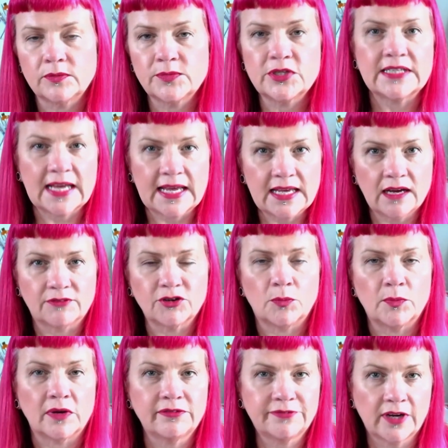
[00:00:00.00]
Today, I've got my
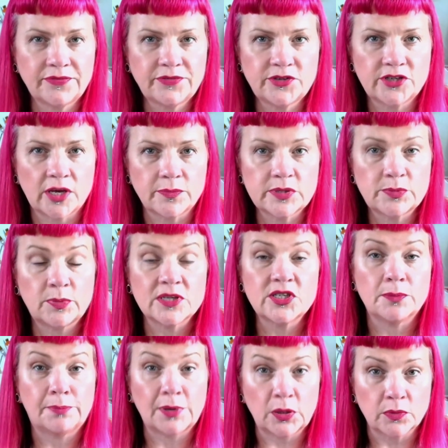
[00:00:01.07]
5 tips plus a
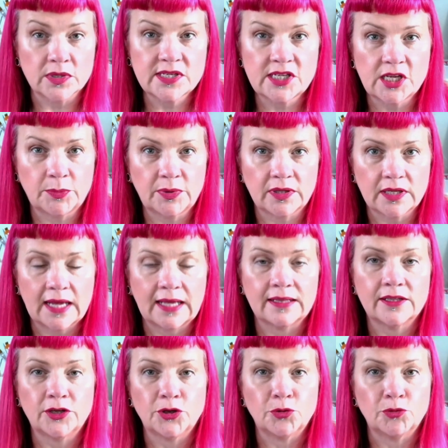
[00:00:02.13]
bonus tip at the end
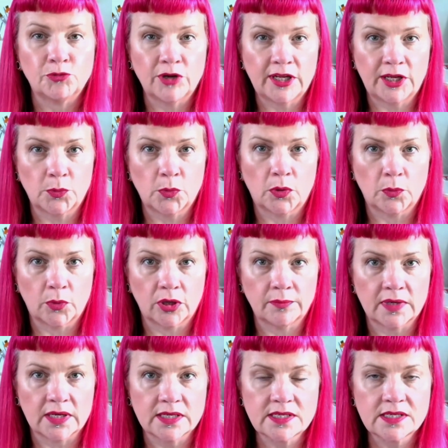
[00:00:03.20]
that you really won't want to
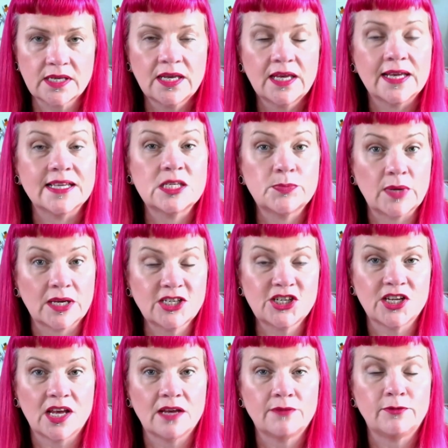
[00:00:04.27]
miss, especially
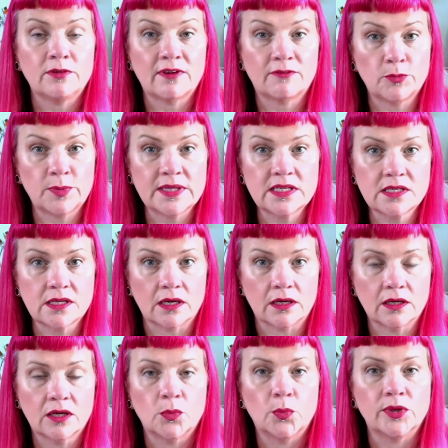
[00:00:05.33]
if you've ever been stuck
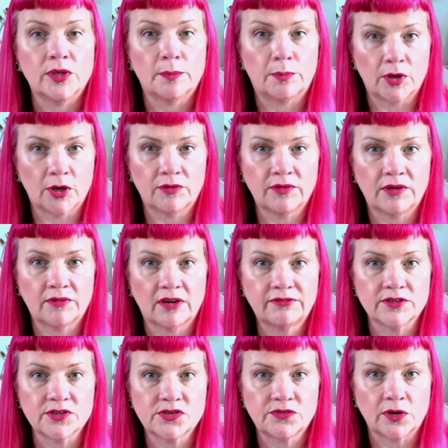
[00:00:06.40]
with a blurry
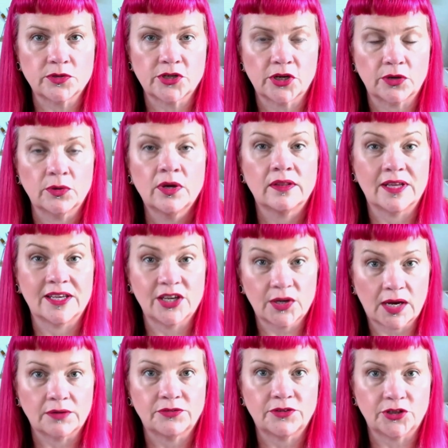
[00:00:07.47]
reference photo that you
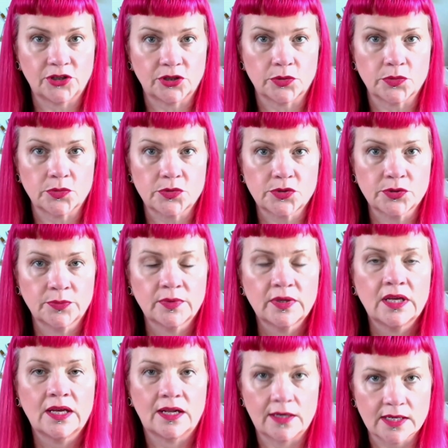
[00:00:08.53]
have to use.
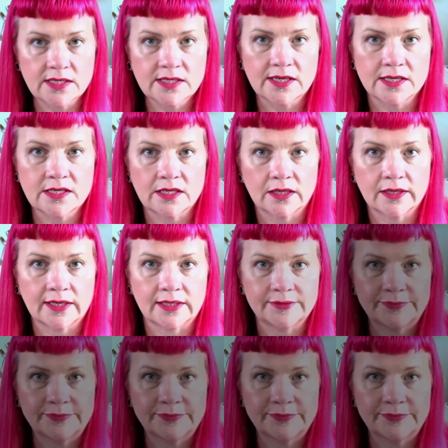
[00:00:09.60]
Let's get stuck in.